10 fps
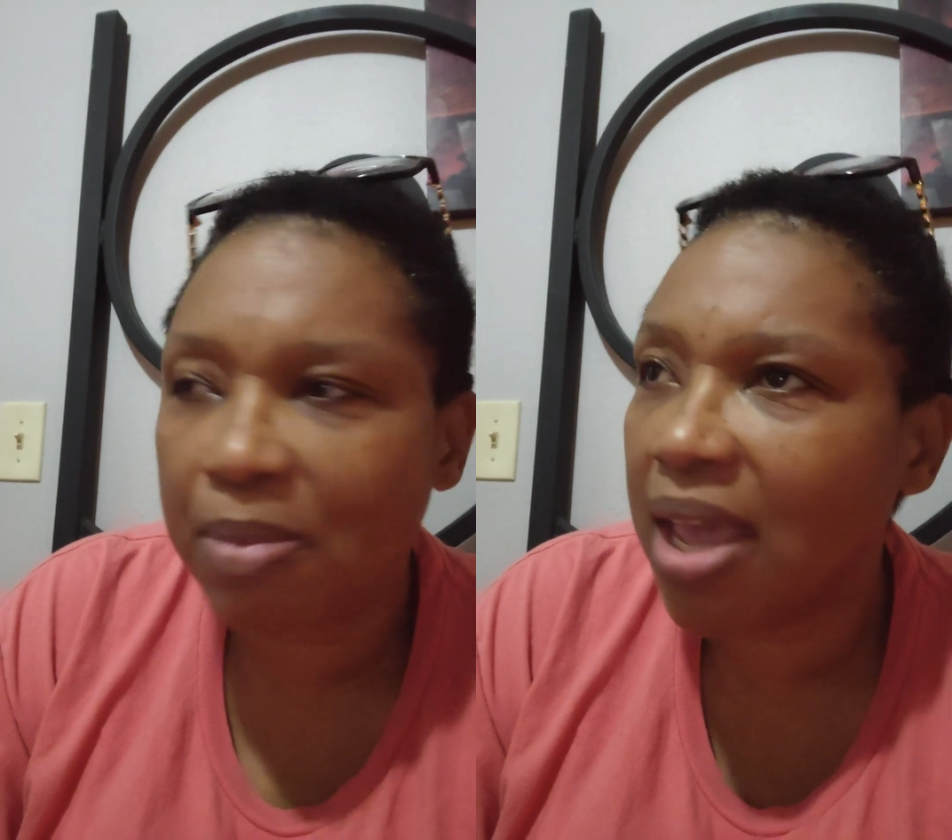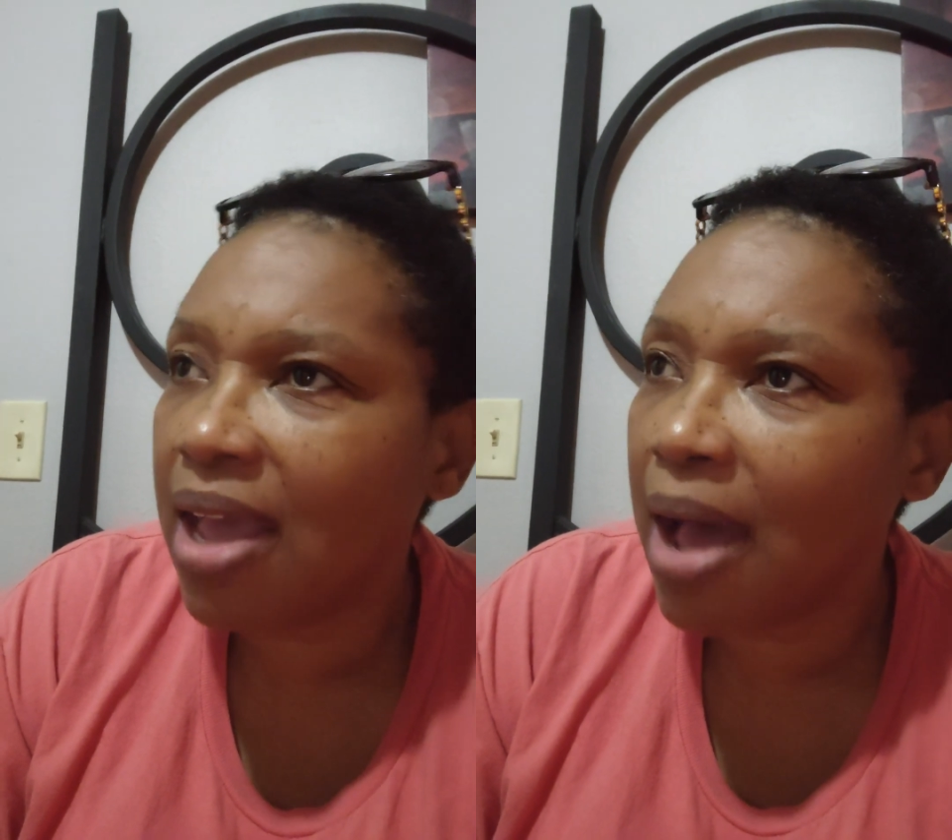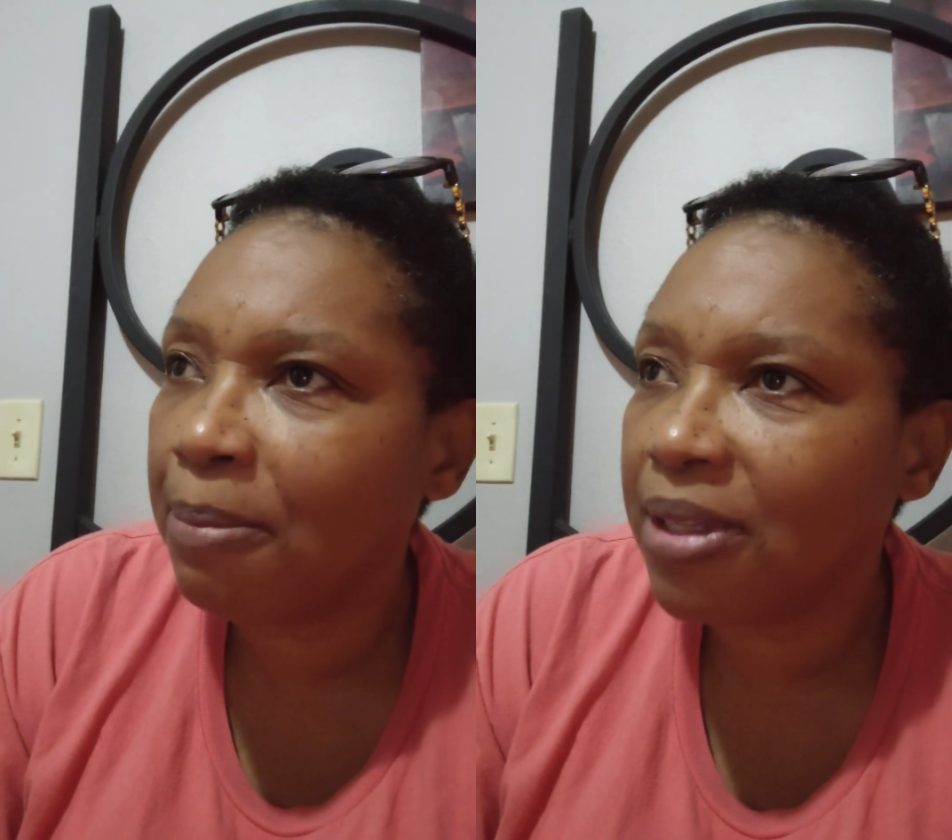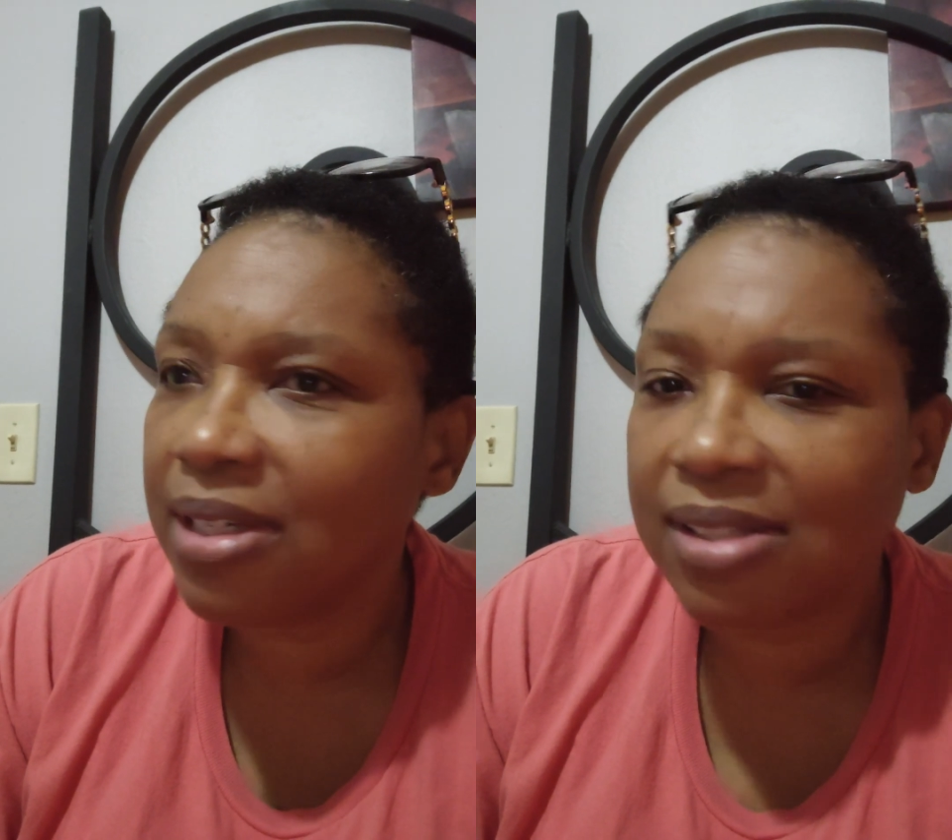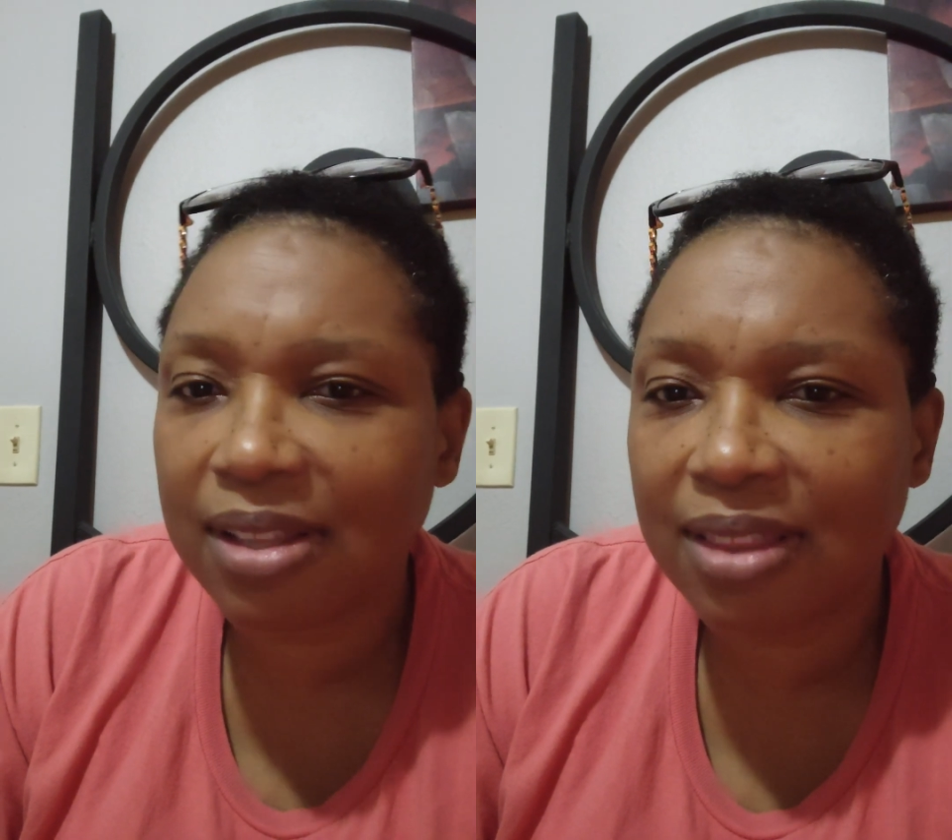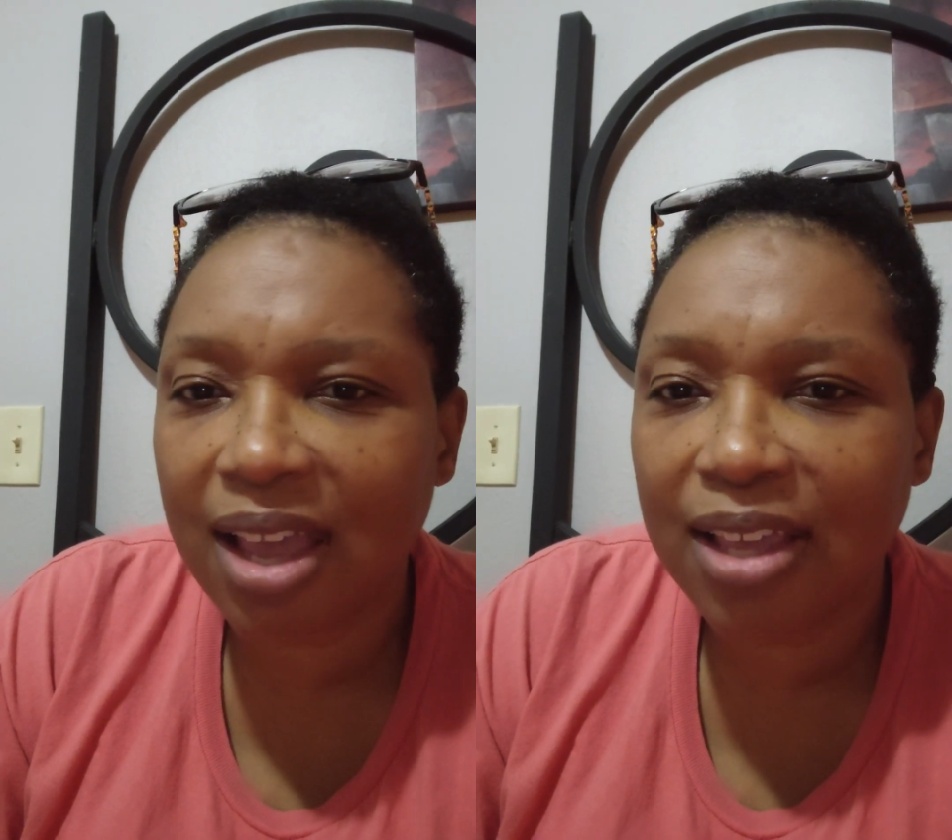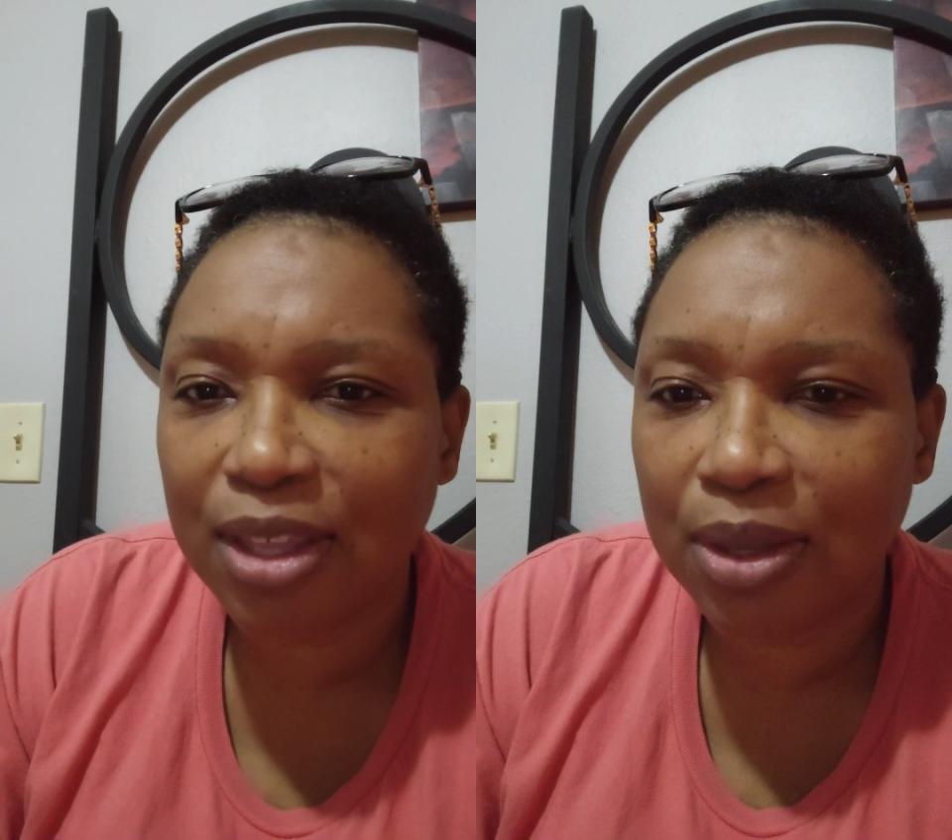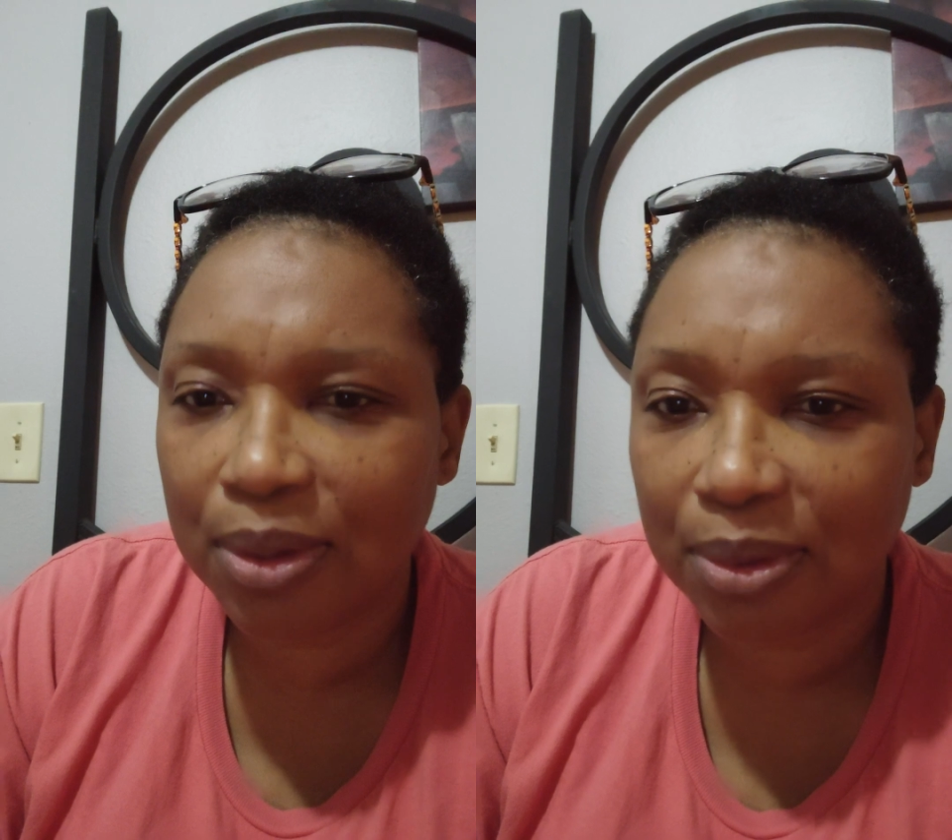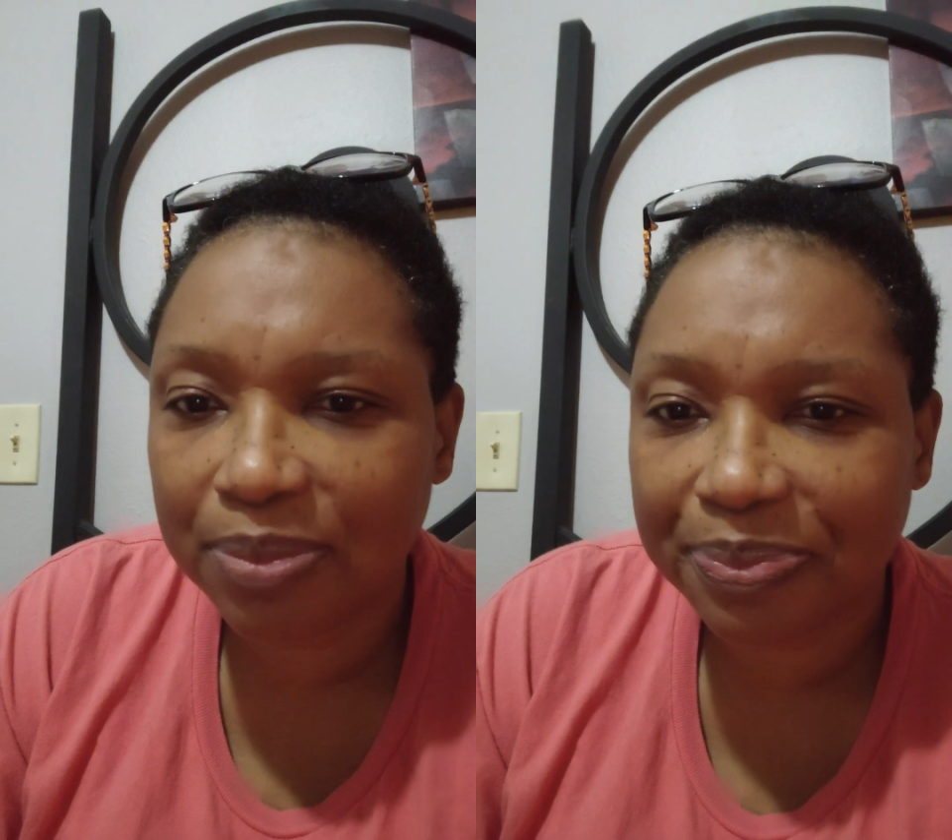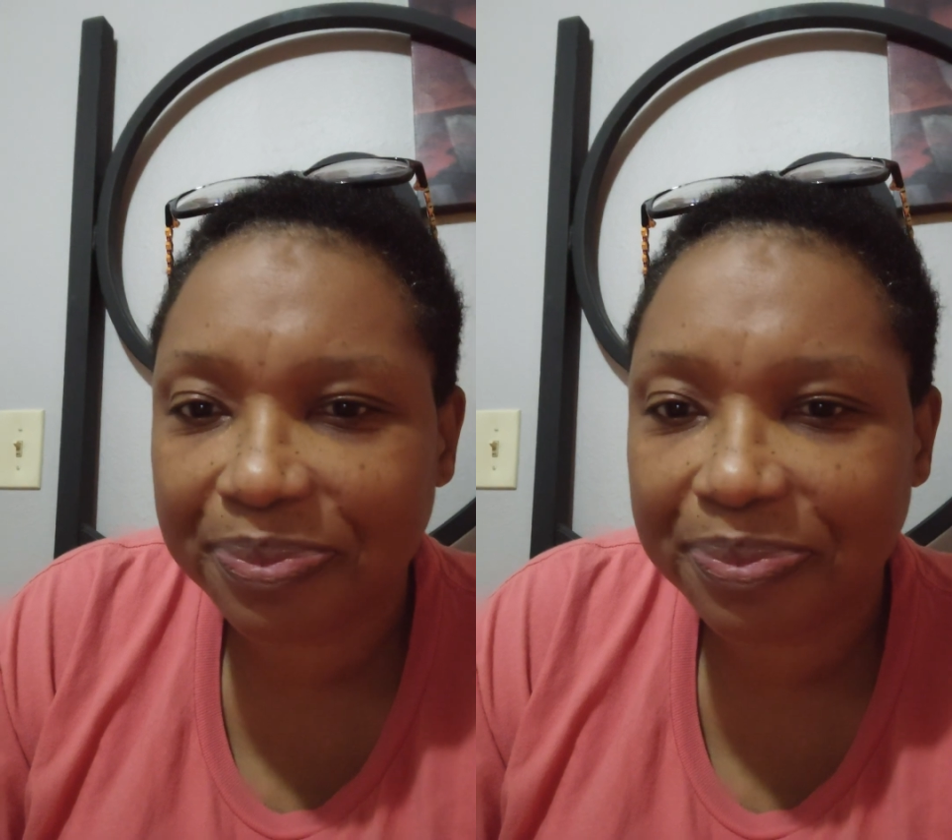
may I please and thank you,